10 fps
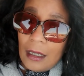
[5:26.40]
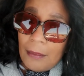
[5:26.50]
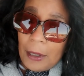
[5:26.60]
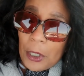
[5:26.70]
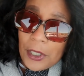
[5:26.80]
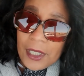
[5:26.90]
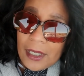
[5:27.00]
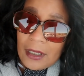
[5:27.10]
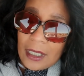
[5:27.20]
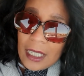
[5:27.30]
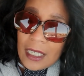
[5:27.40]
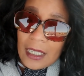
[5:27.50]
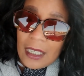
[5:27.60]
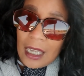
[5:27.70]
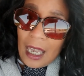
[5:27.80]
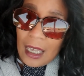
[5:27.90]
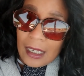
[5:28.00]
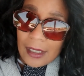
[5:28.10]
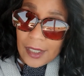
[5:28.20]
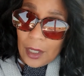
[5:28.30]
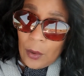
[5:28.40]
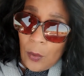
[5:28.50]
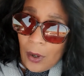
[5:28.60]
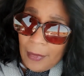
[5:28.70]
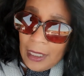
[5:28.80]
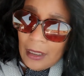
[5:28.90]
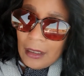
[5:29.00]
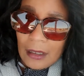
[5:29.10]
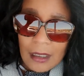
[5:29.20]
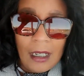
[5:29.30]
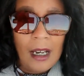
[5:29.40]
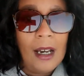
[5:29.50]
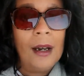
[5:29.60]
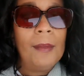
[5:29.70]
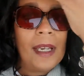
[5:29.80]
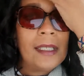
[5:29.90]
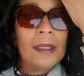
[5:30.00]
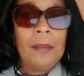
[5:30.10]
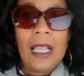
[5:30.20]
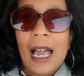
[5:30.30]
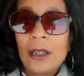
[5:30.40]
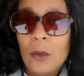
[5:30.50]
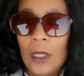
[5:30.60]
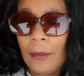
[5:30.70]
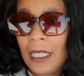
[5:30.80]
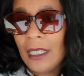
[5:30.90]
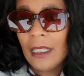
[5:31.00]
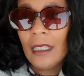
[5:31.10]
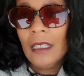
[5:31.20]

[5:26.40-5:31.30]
personally as a woman, as a black woman,